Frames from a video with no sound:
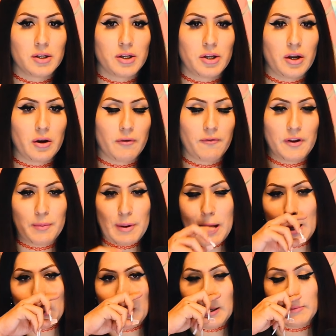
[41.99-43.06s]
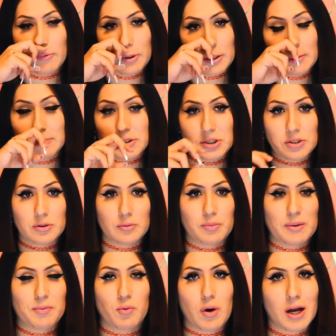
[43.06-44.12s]
you know, feedback and when it comes to
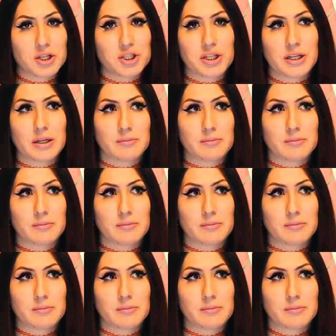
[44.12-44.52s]
people watching.